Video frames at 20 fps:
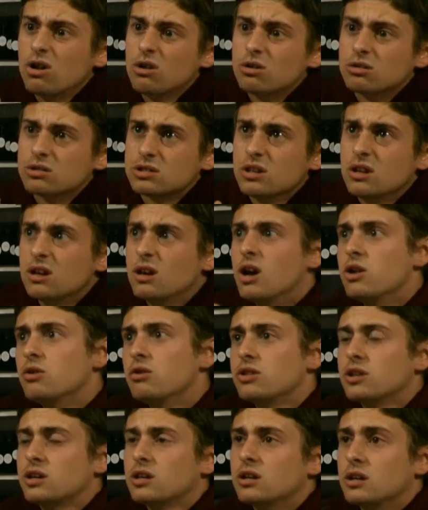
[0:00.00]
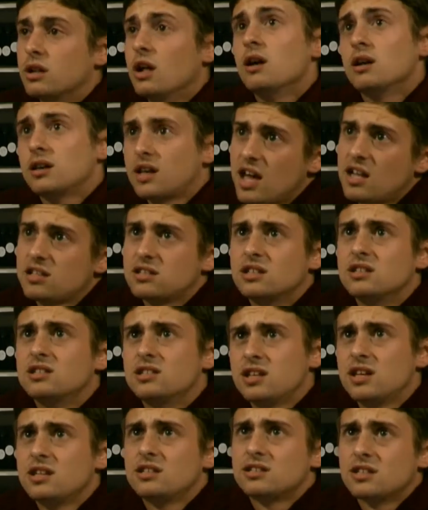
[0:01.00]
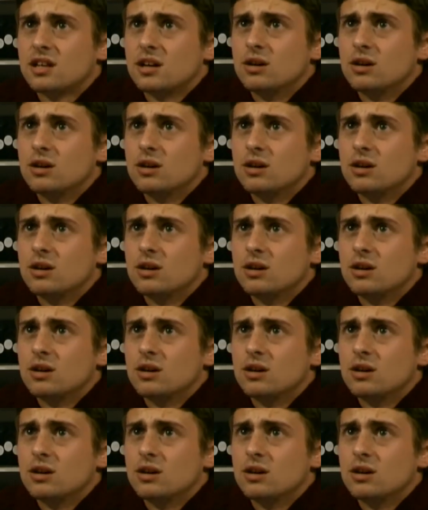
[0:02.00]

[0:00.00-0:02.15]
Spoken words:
film as Film of the Month on the